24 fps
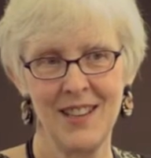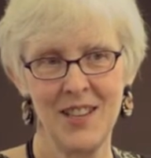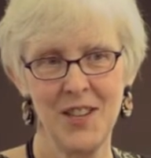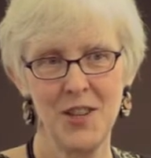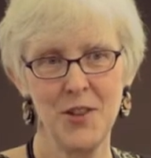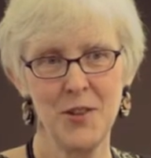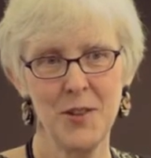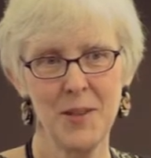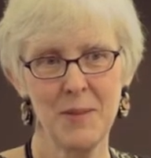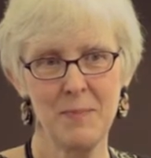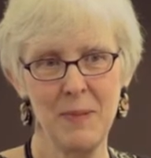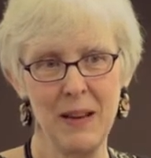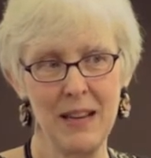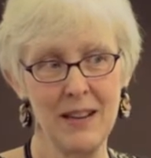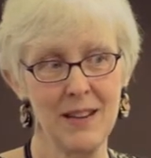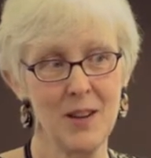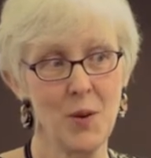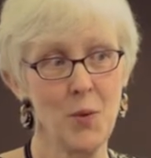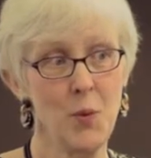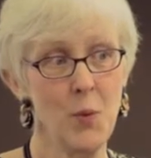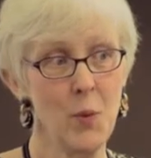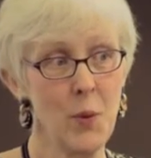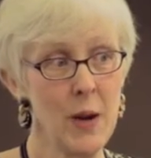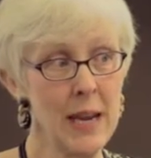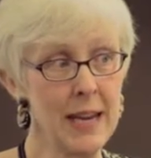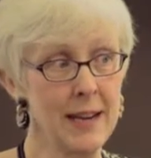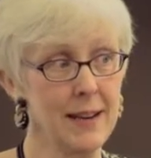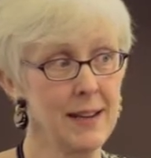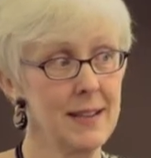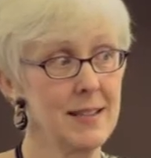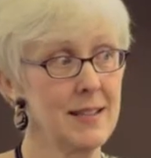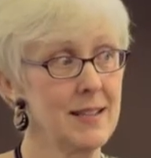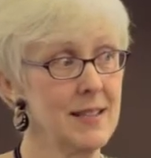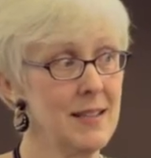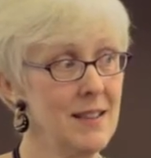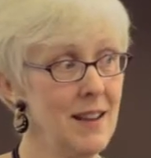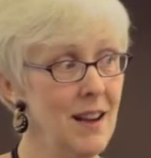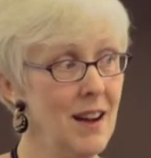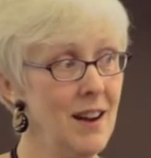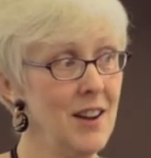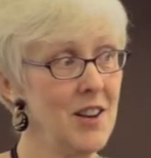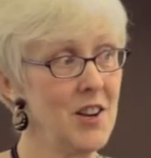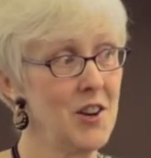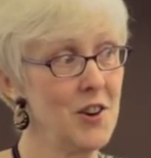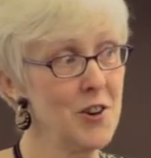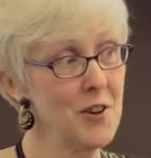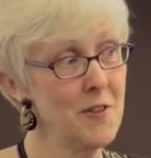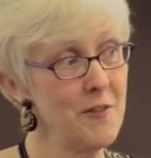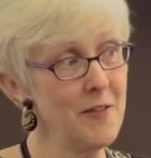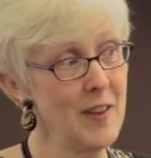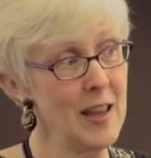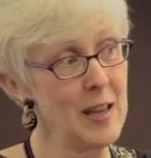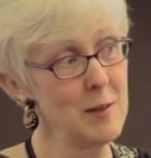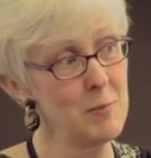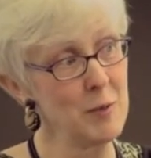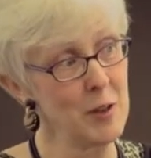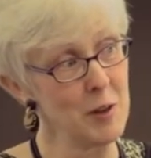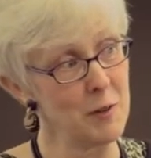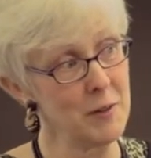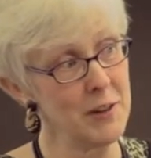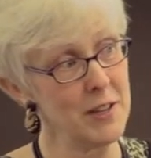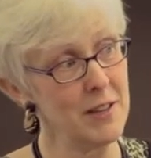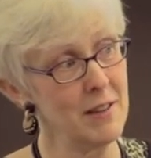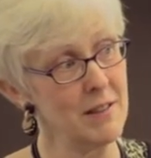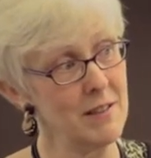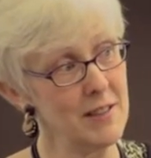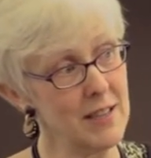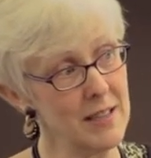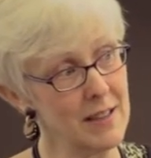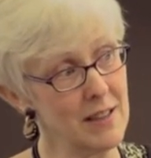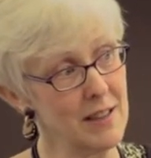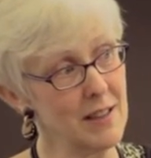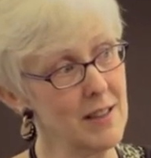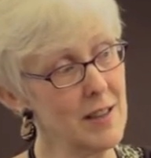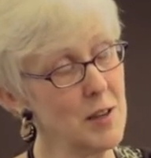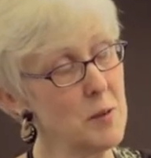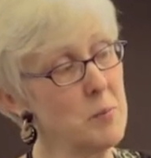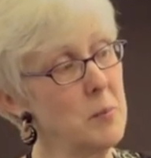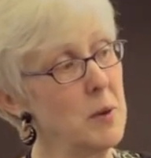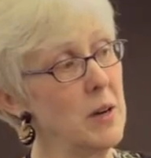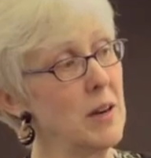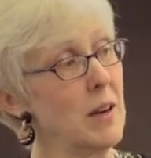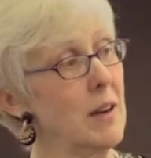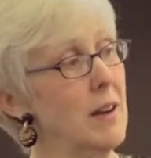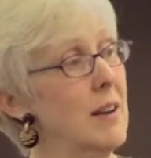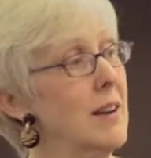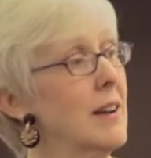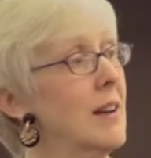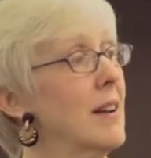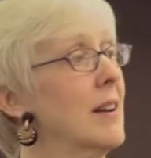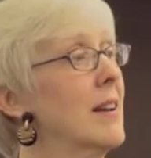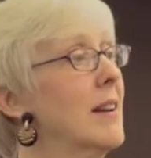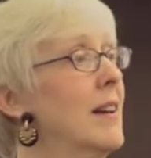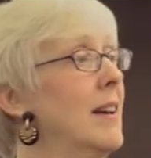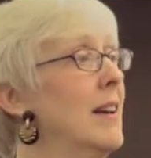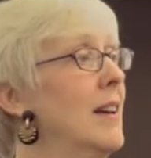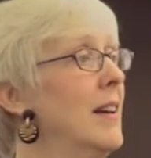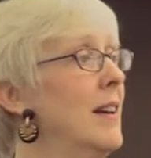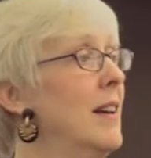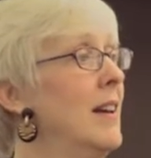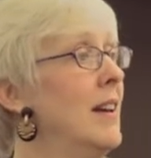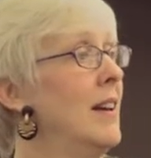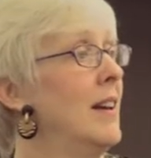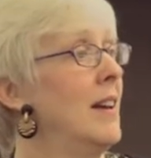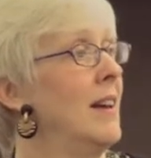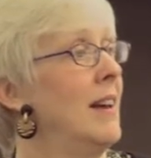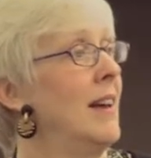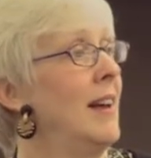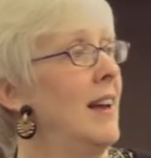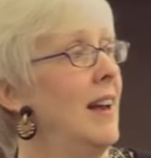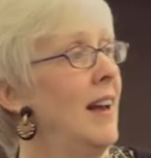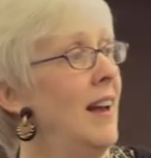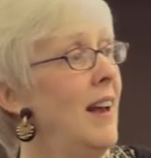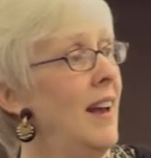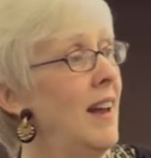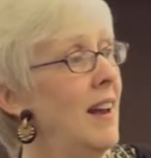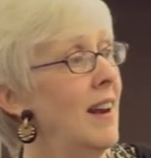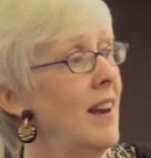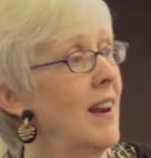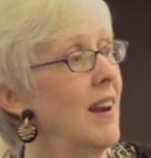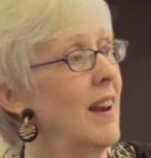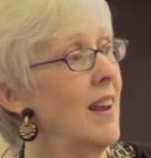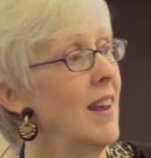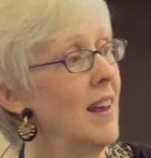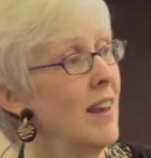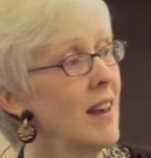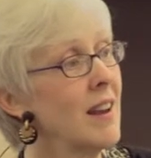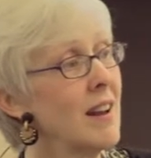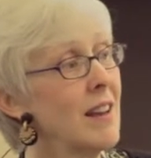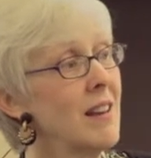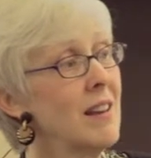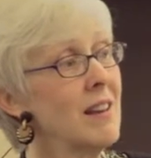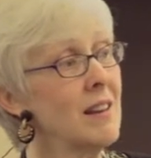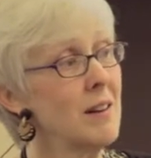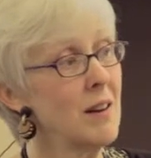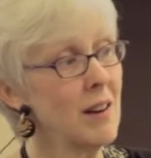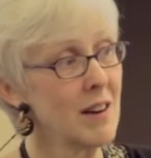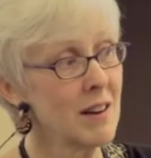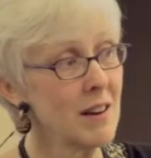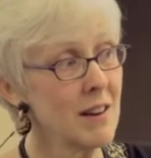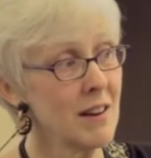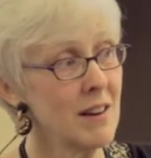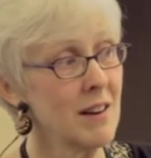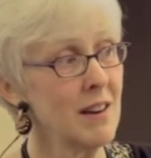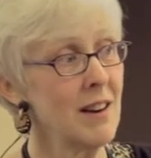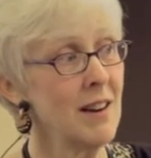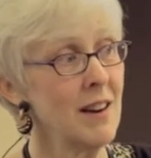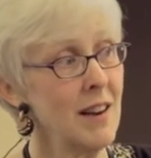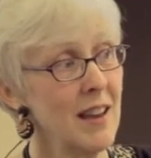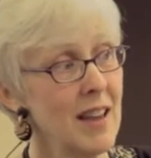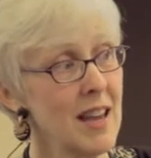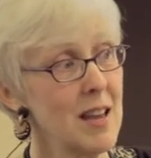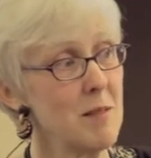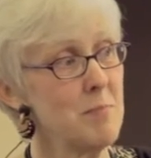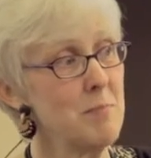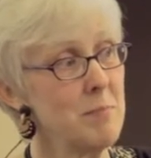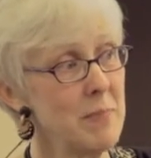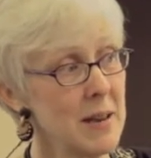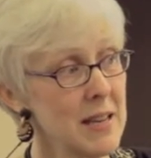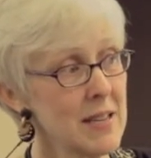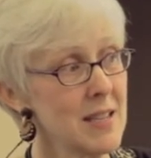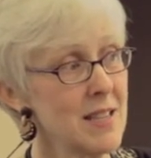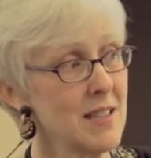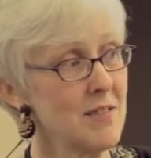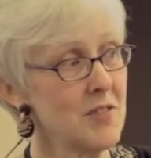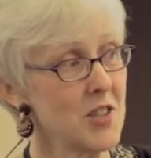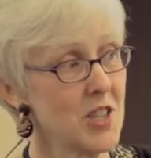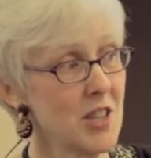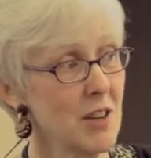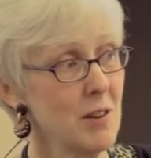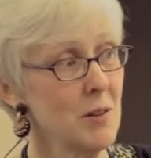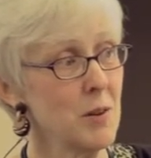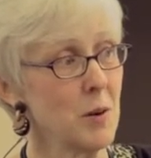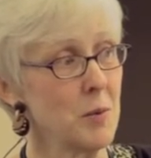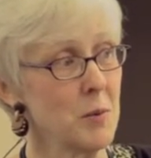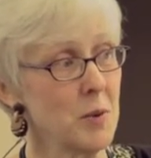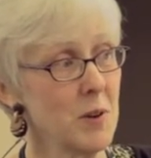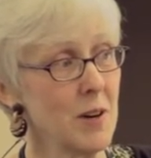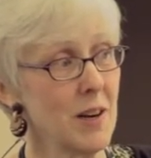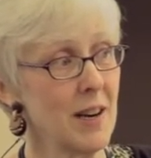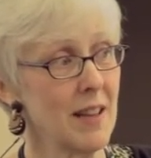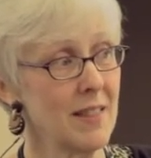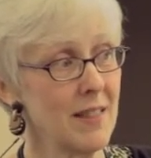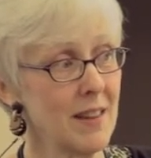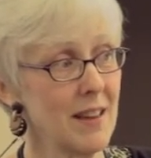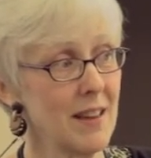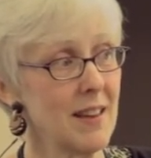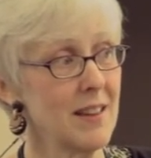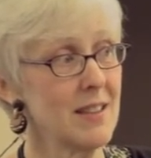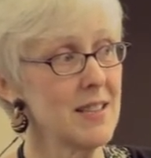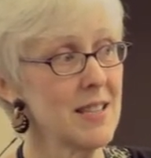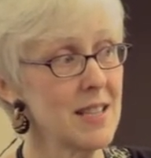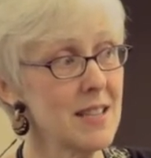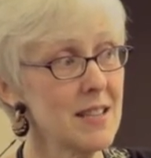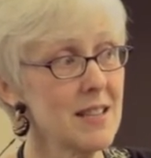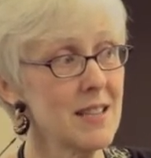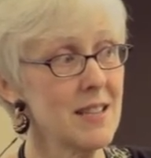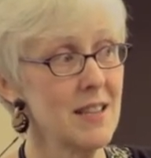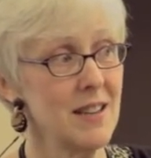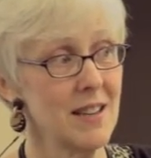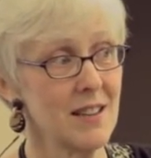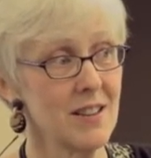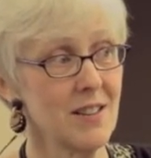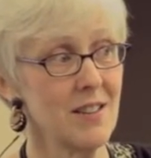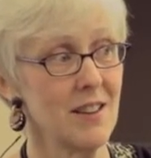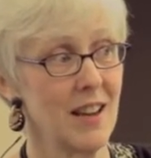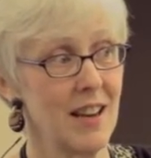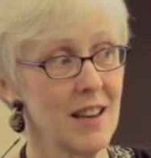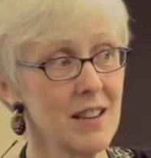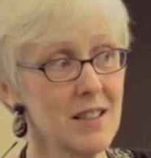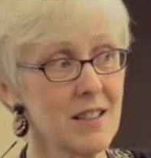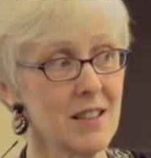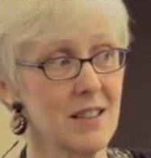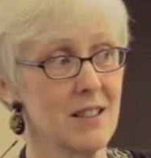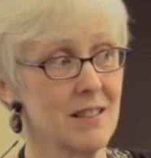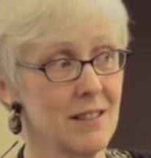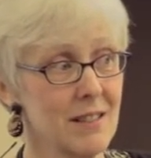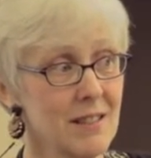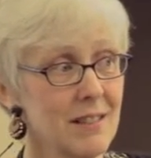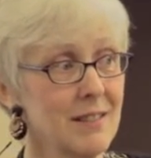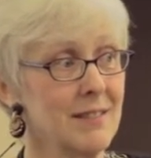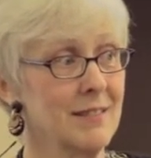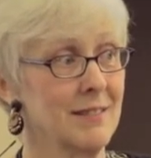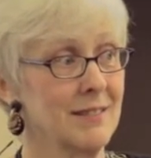You spent weeks on your family reunion cookbook, and it could earn a Best of Show award at the STC International.